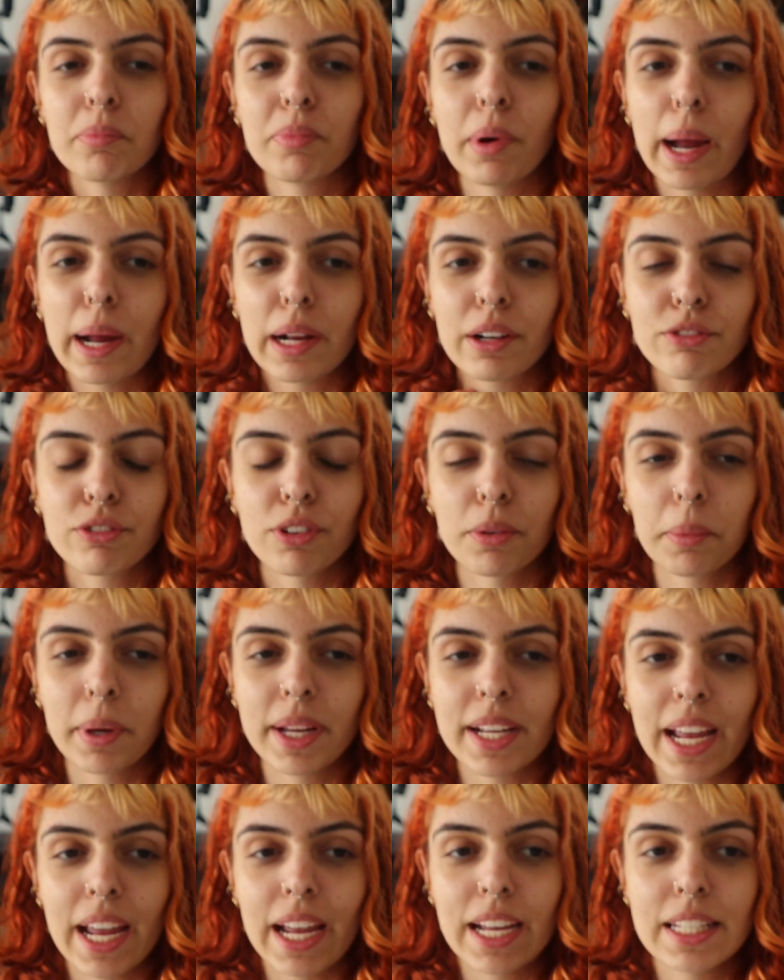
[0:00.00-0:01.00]
back from
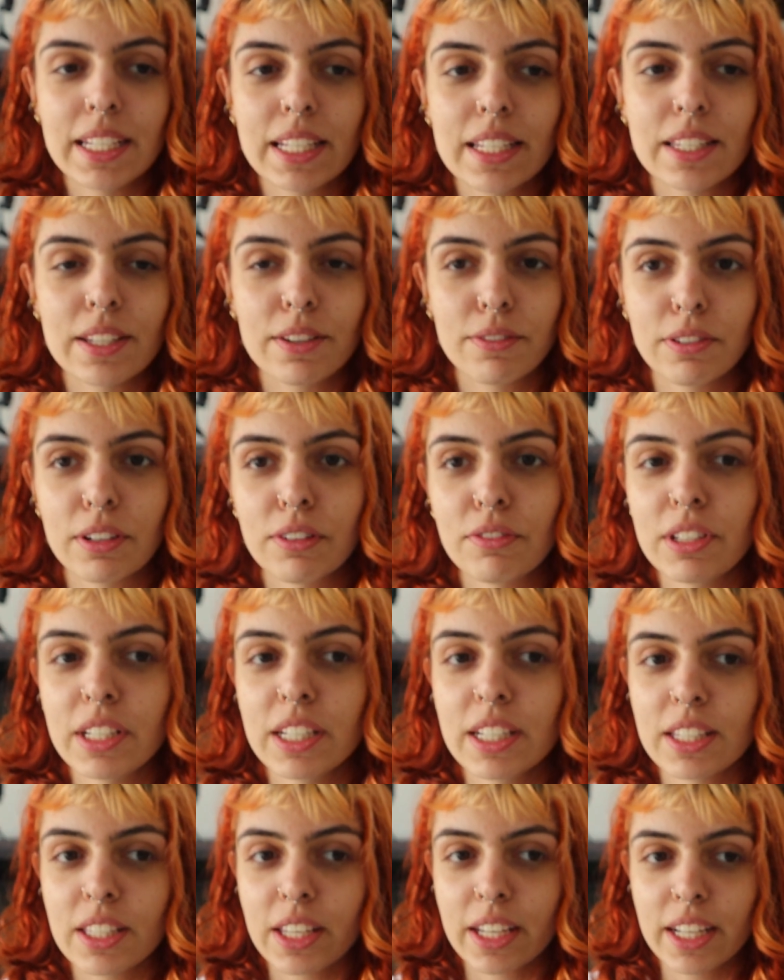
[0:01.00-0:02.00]
like 80s to
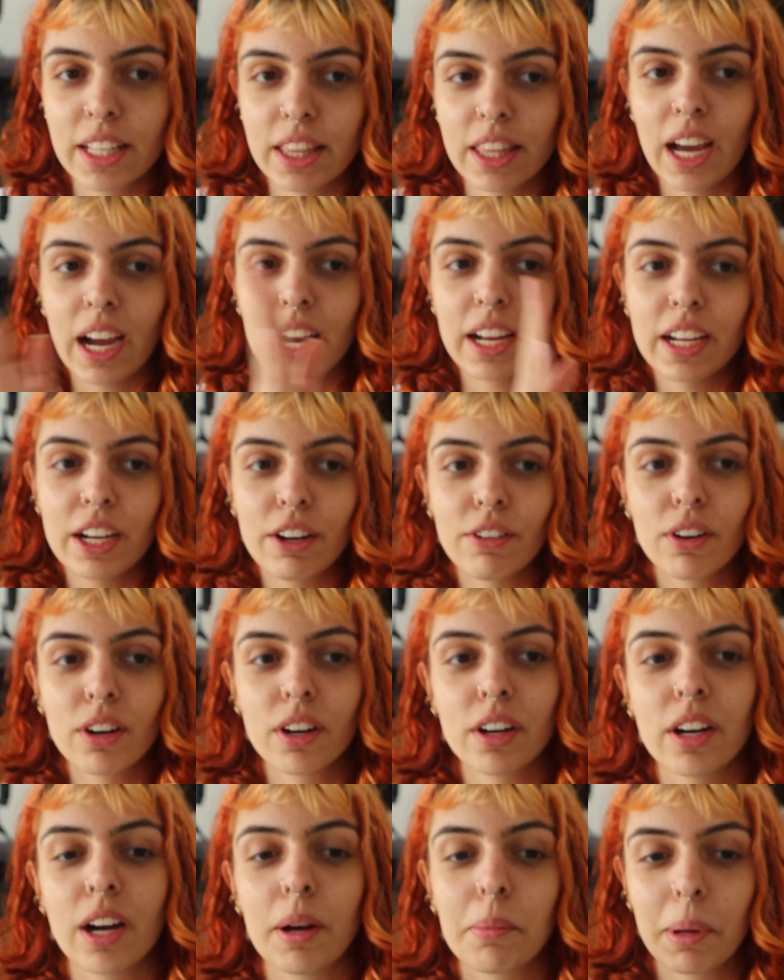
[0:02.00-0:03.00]
50s, like that
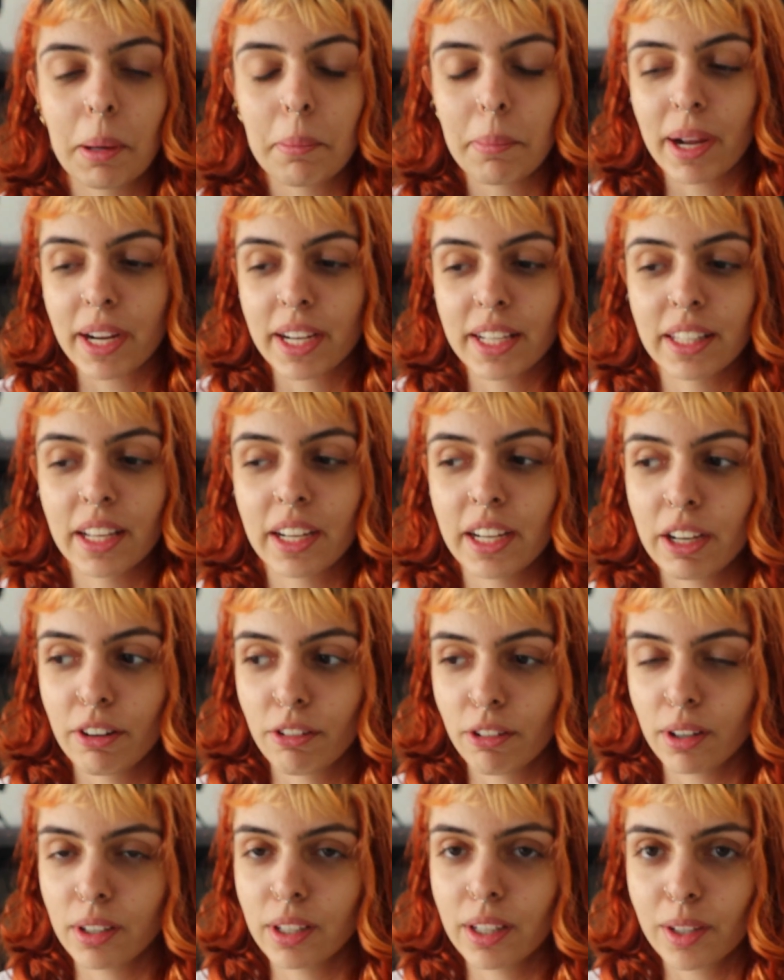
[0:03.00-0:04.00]
era. I'm like back in that
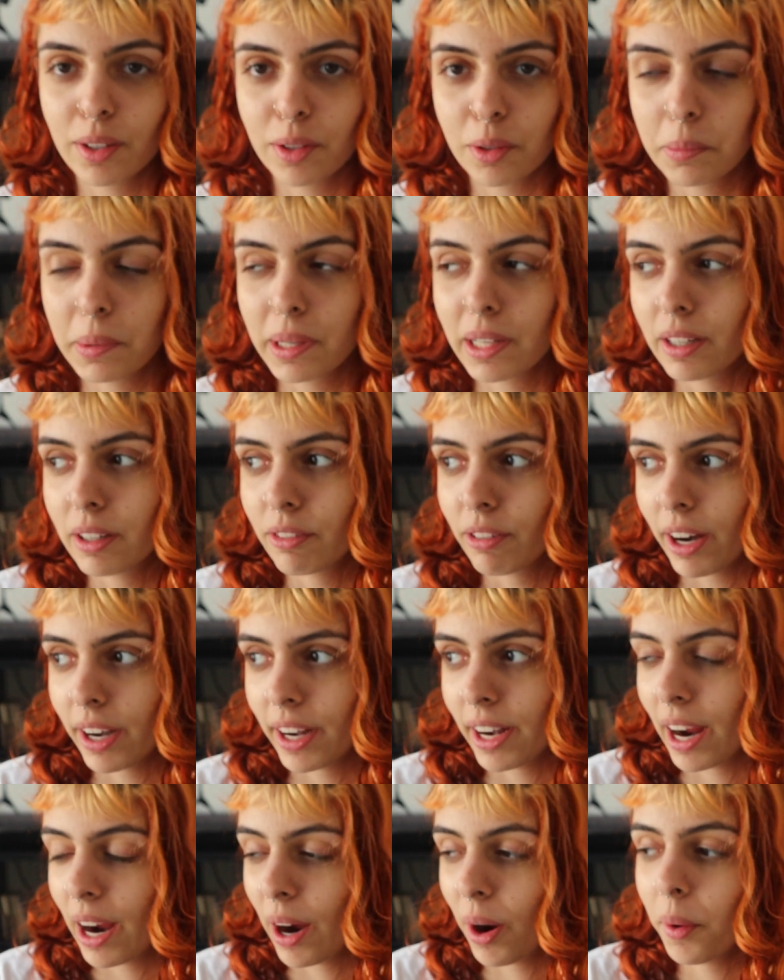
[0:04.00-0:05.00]
era a little bit
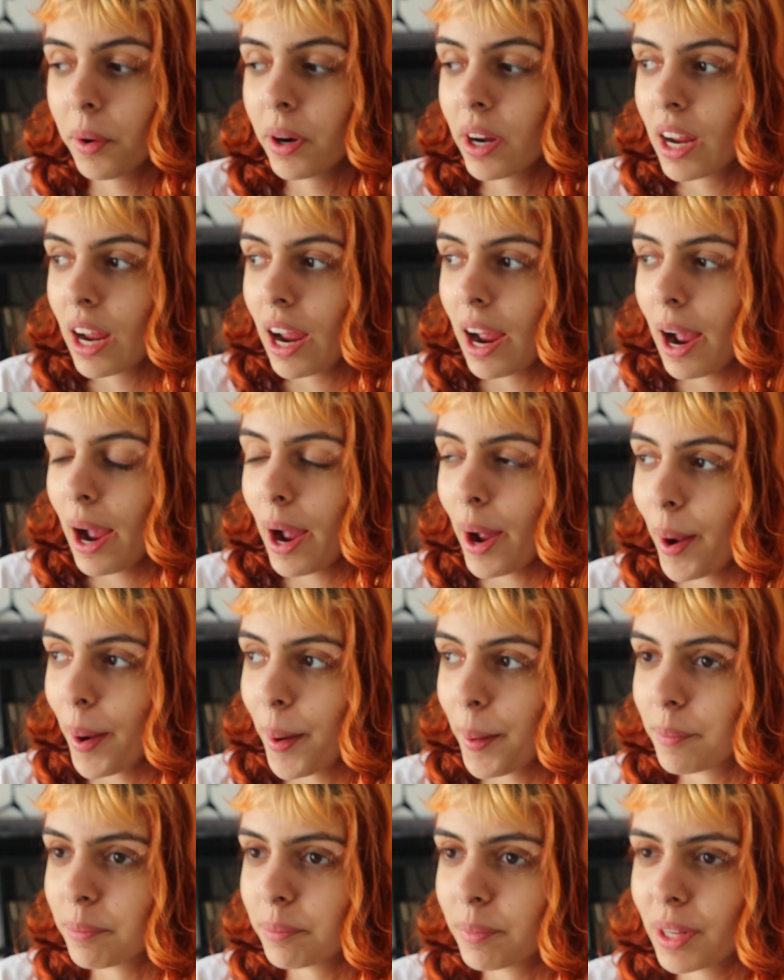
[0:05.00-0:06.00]
right now.
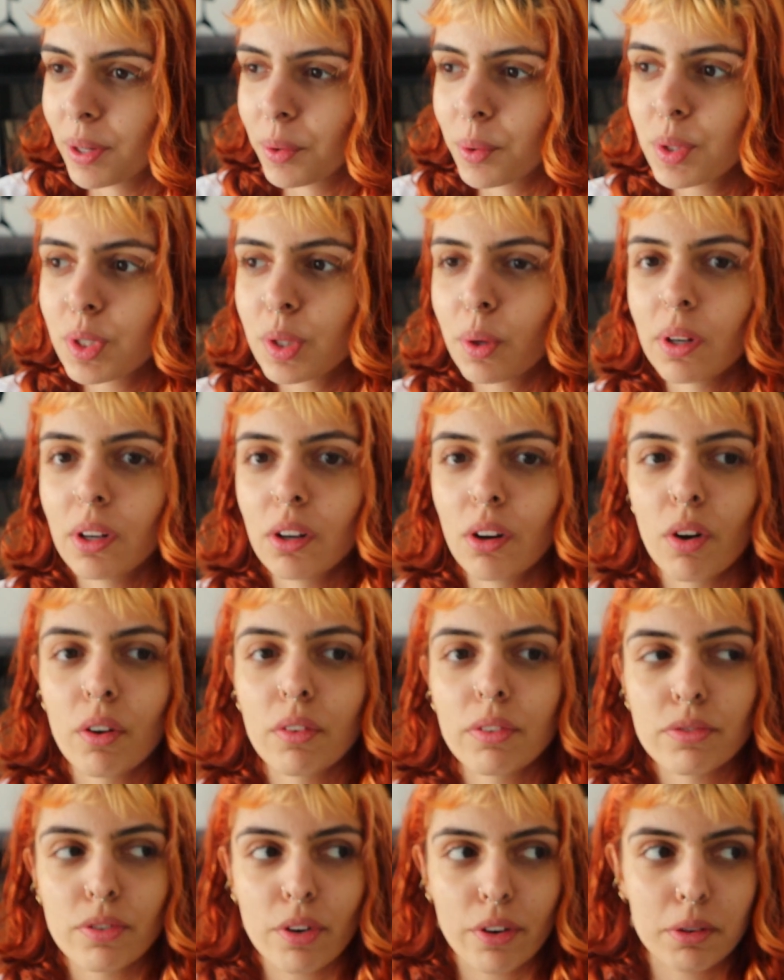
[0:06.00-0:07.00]
And also a lot
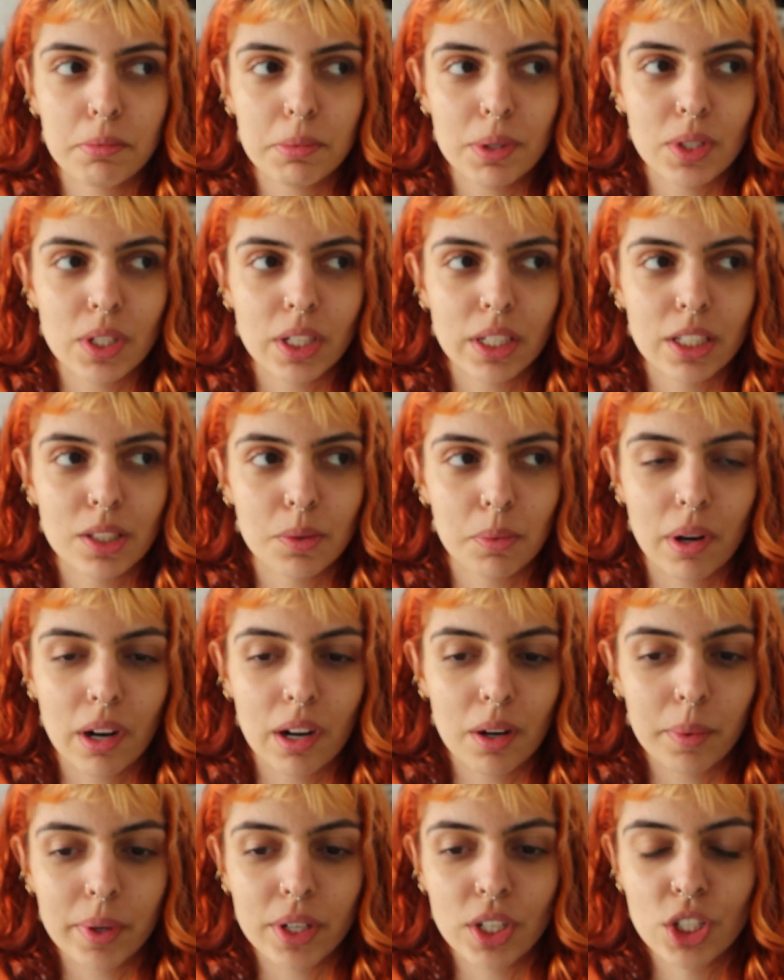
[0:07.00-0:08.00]
of foreign music as
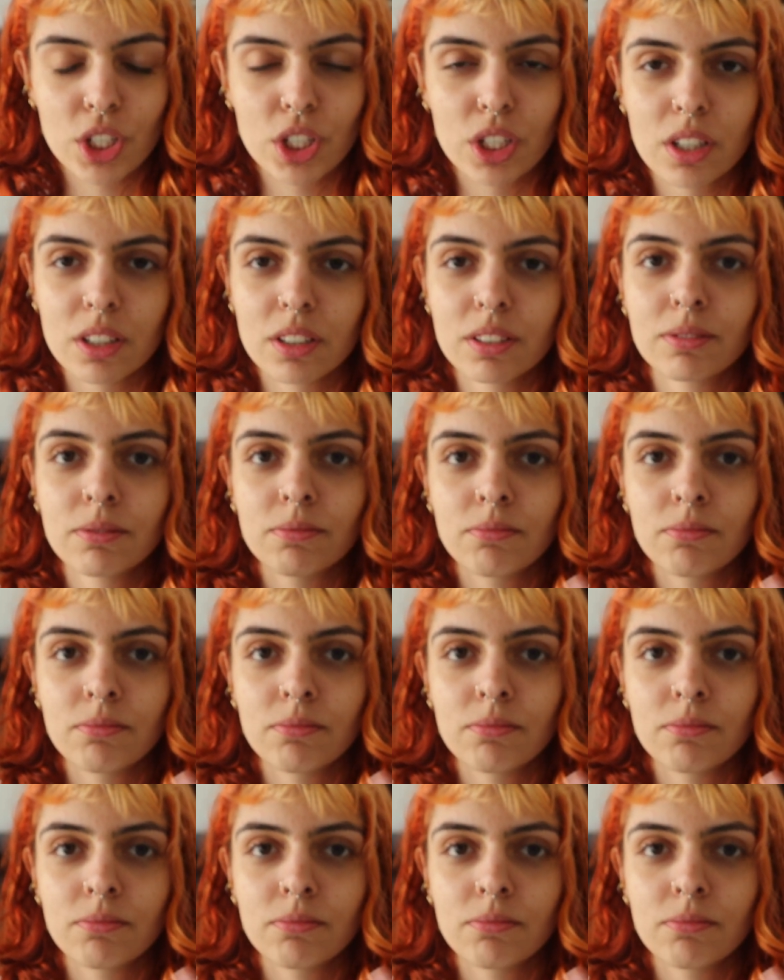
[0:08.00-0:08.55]
well, which